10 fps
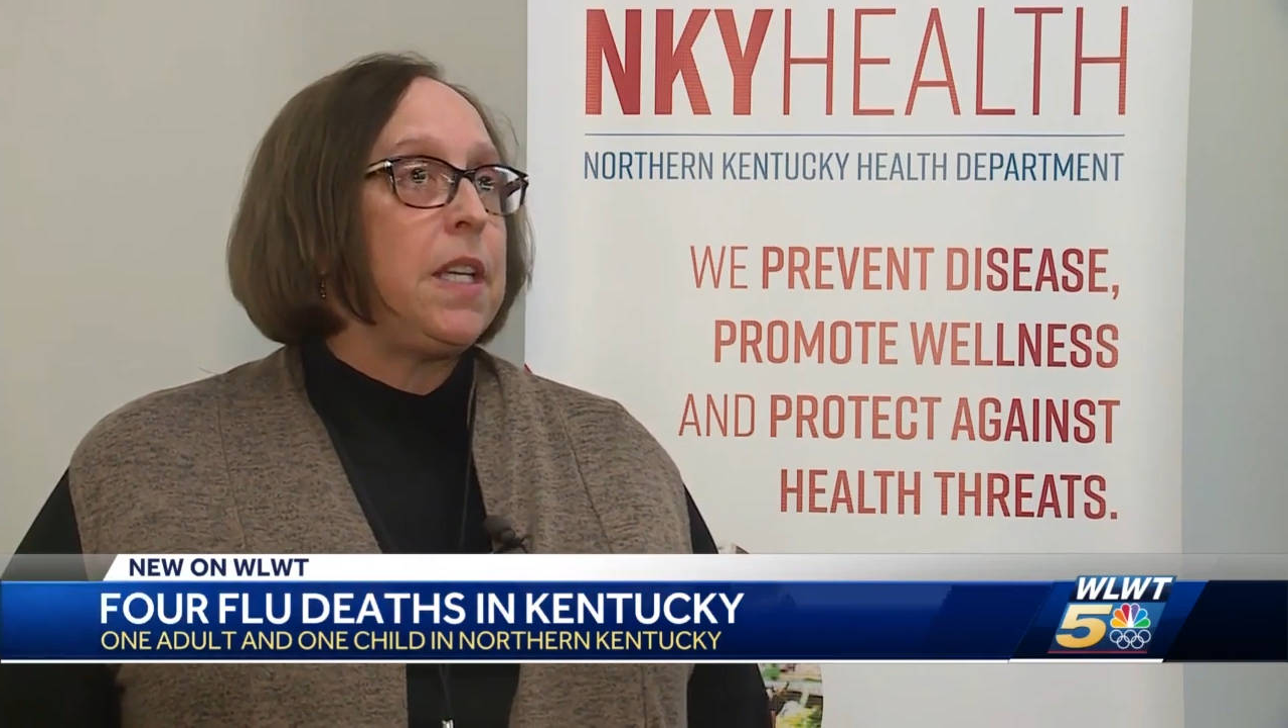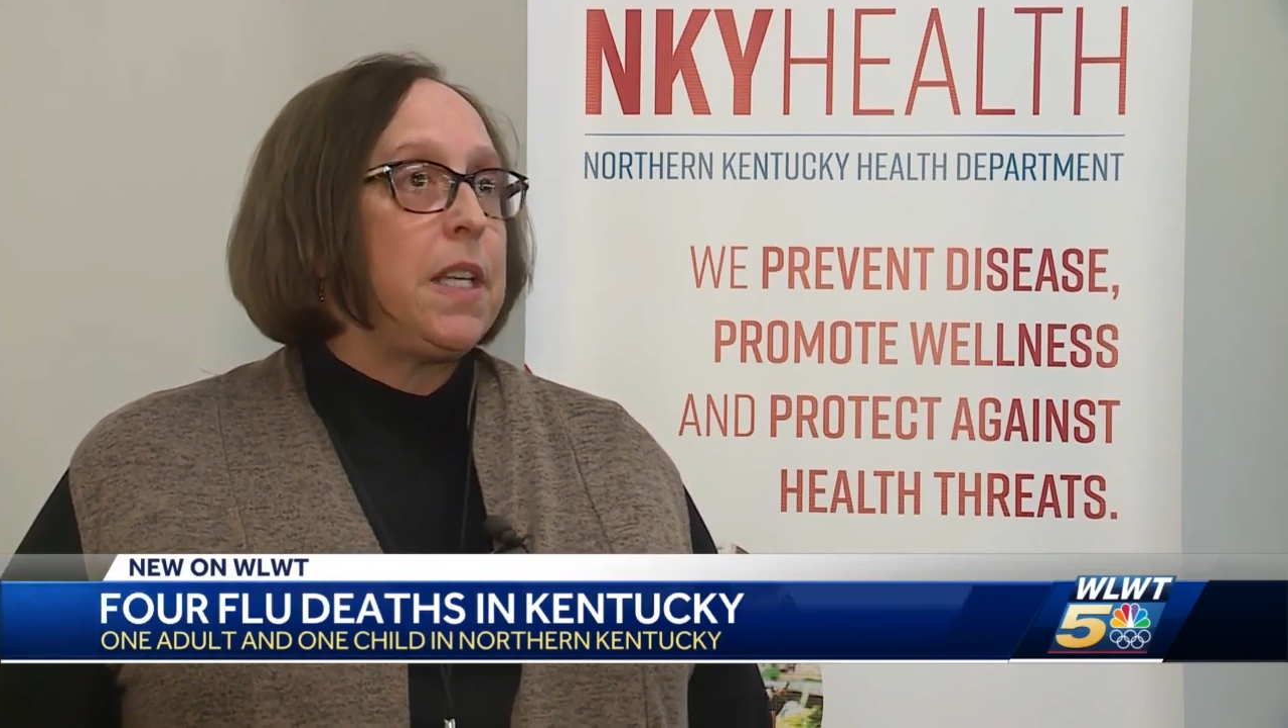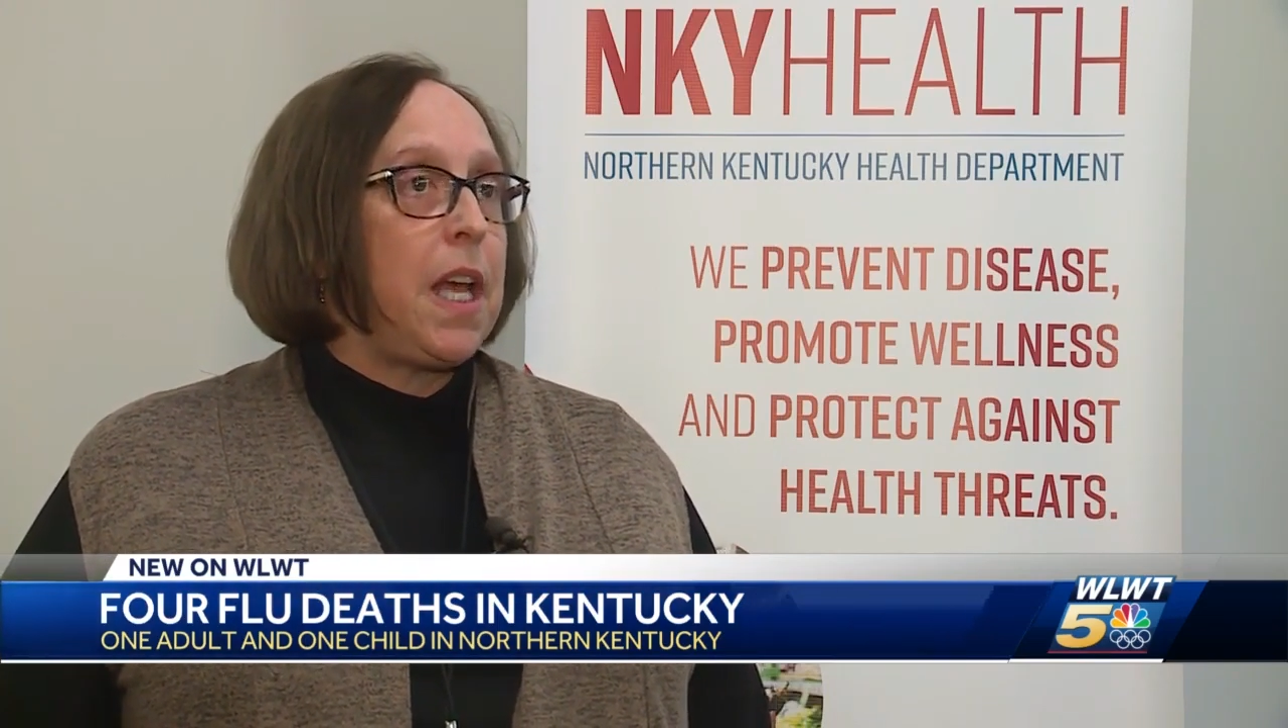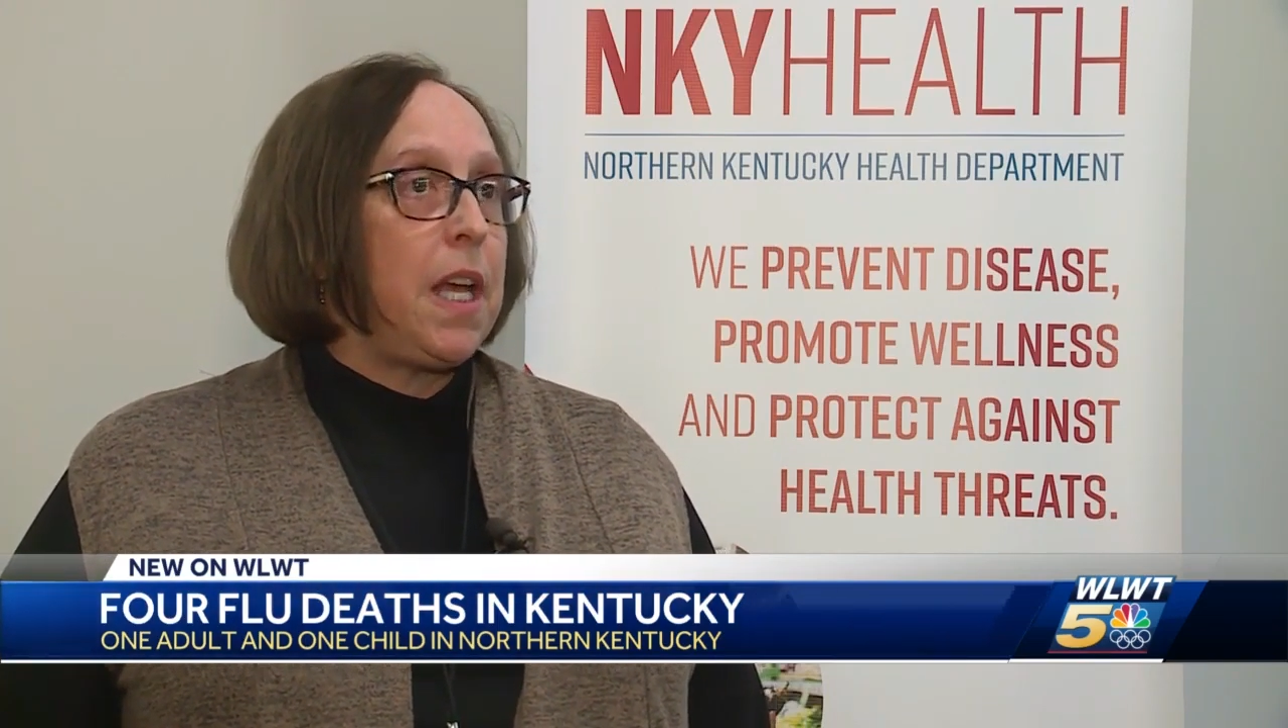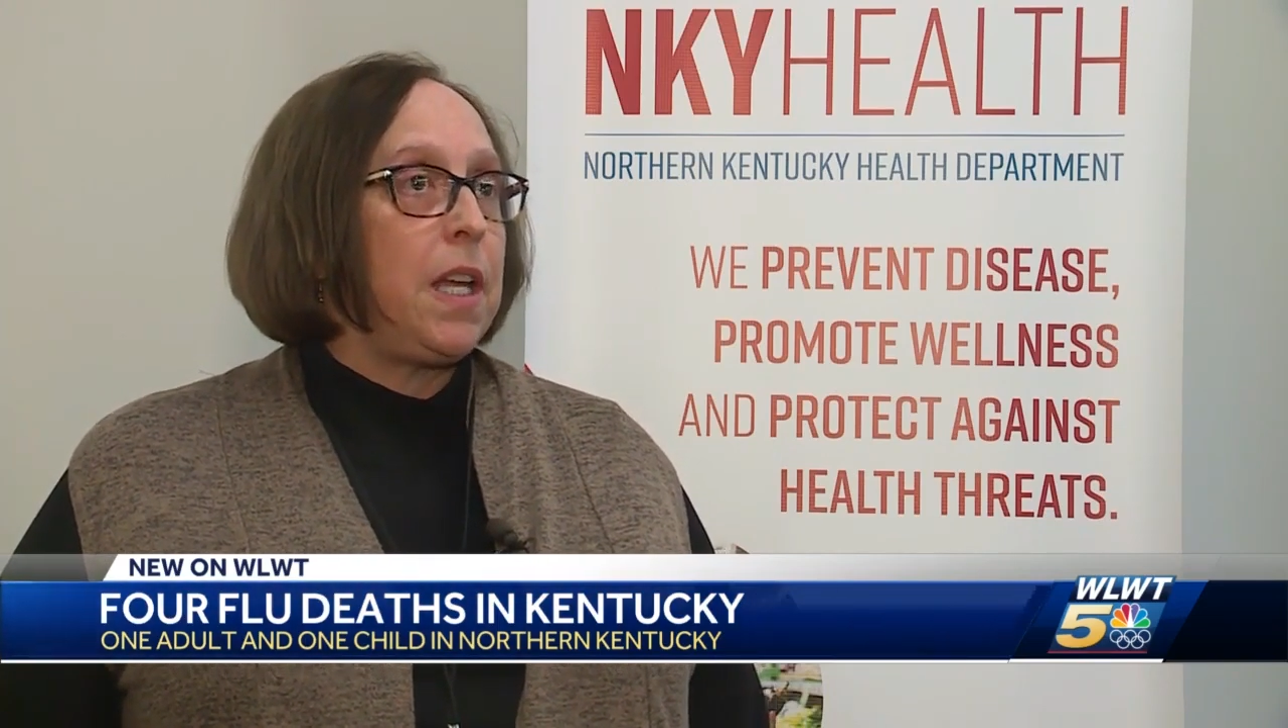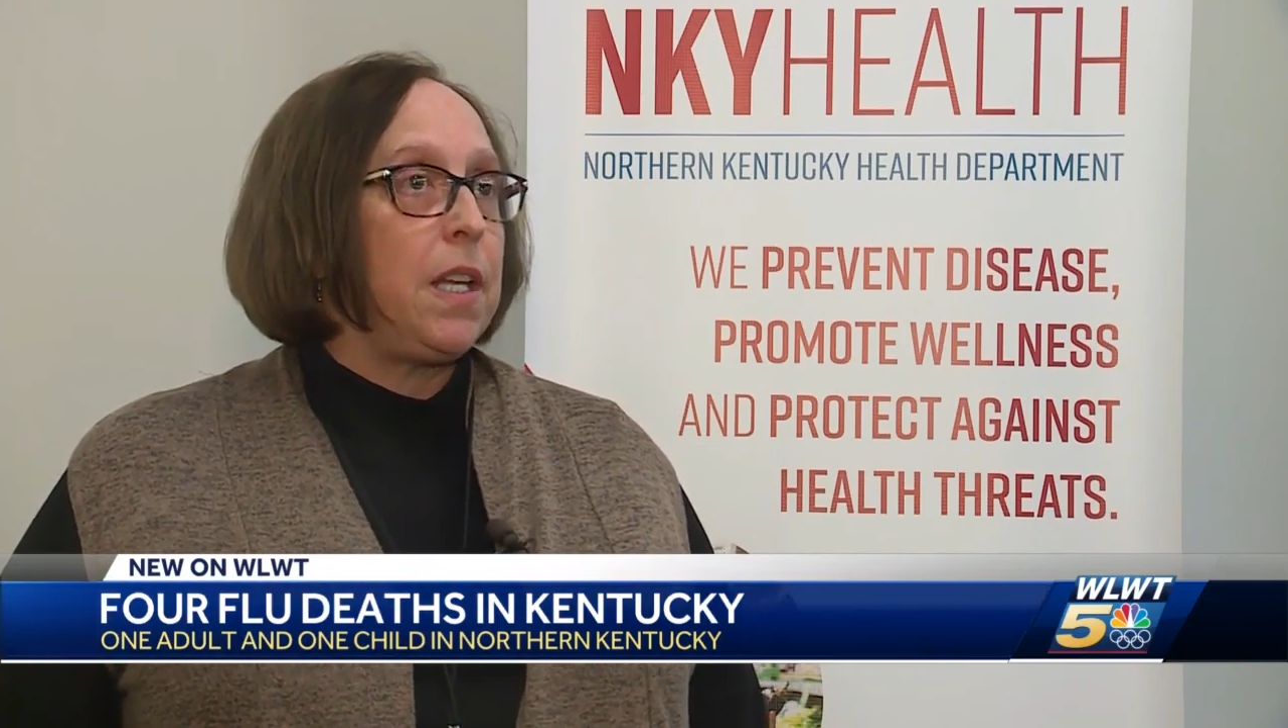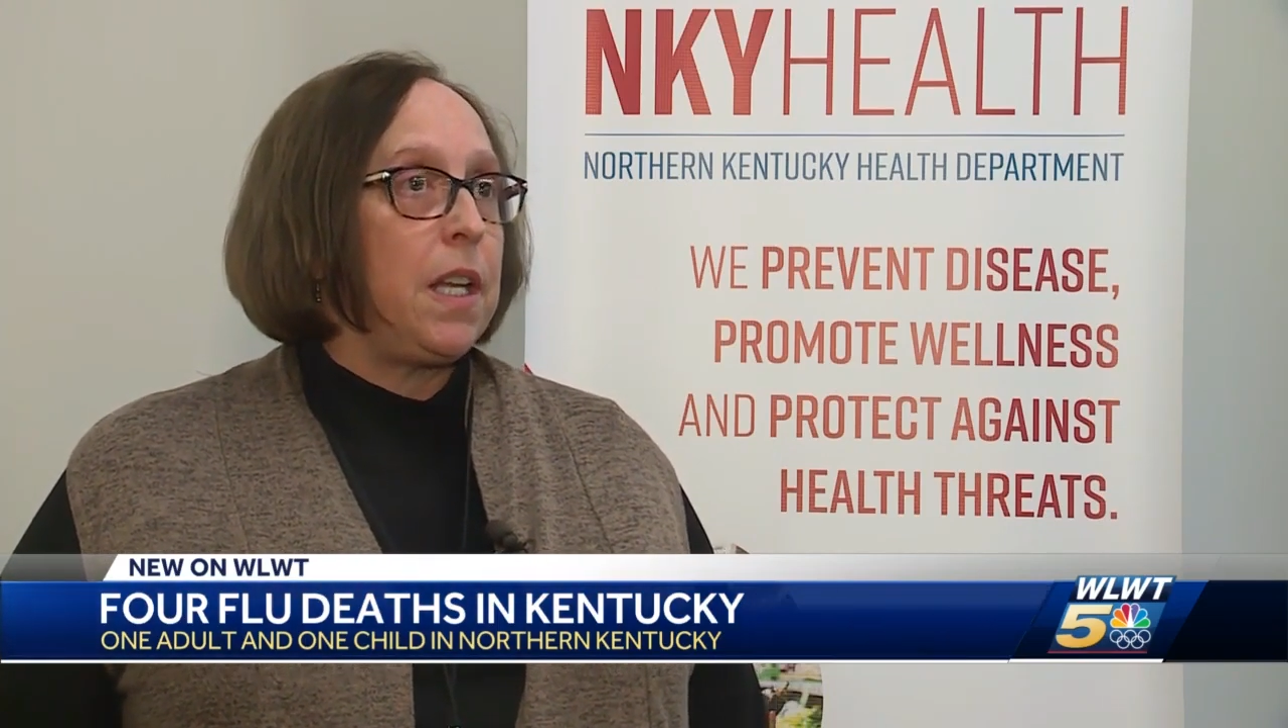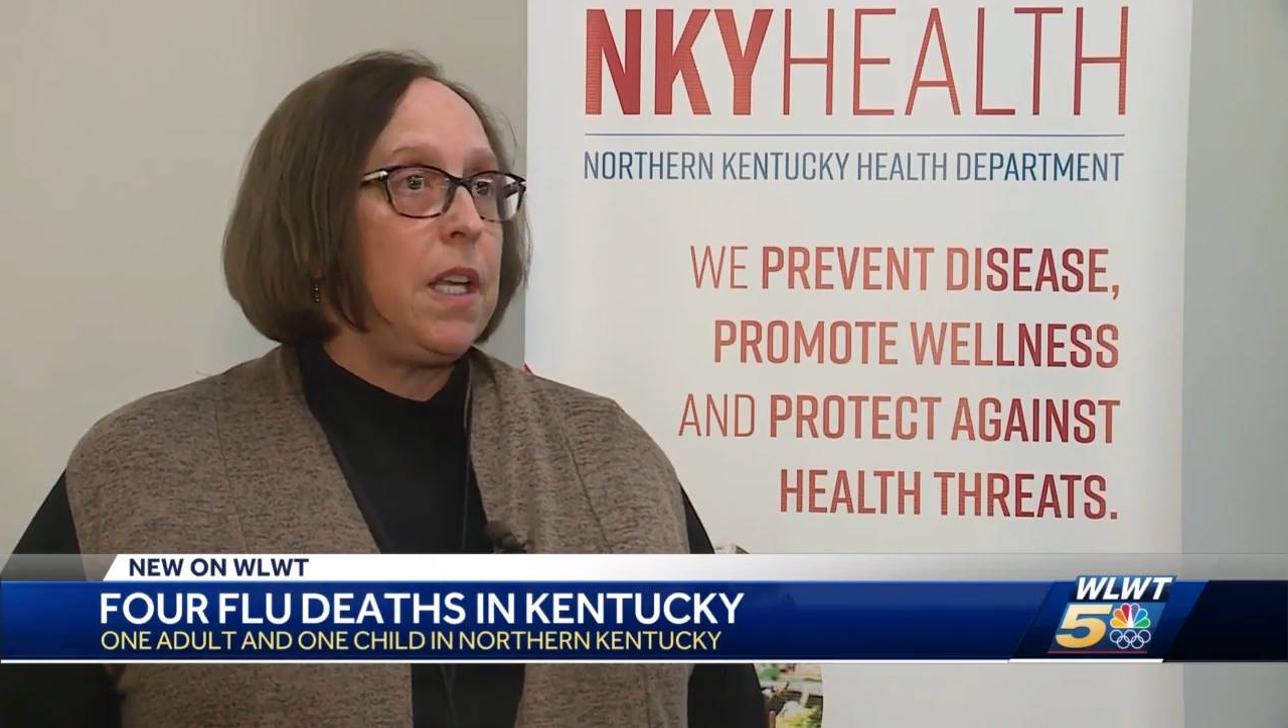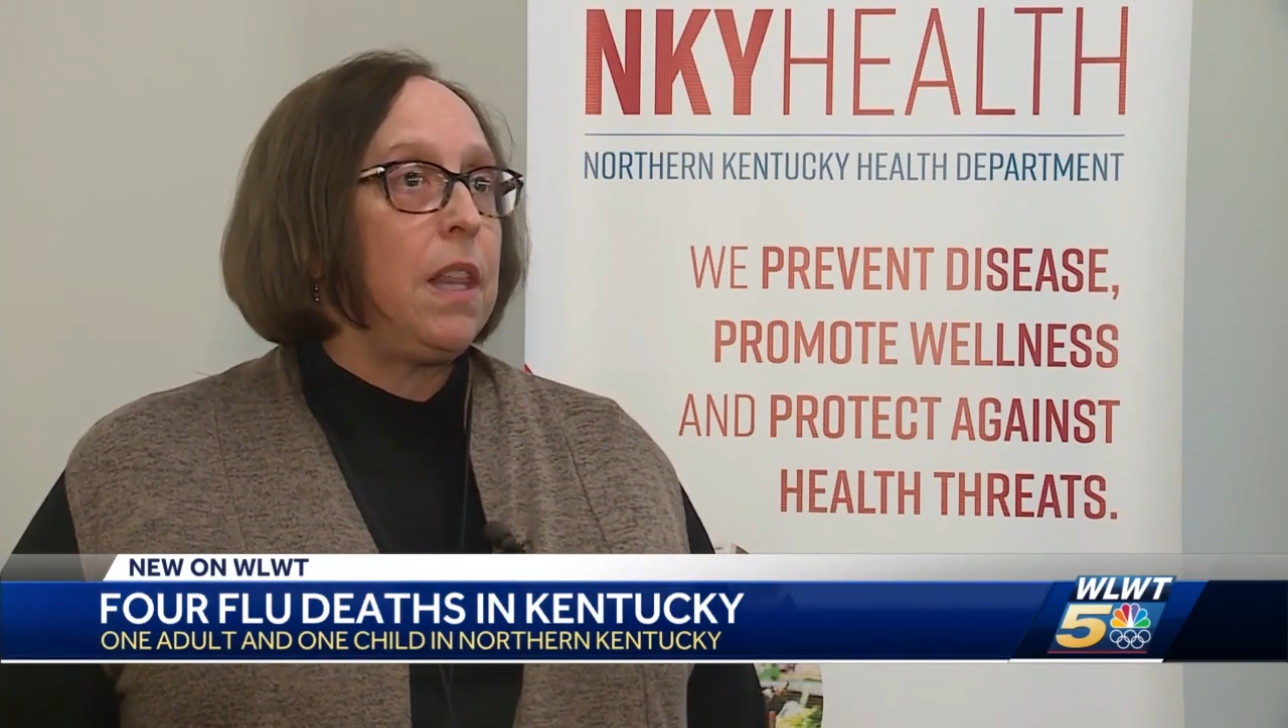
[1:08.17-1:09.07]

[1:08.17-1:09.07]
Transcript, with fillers: contained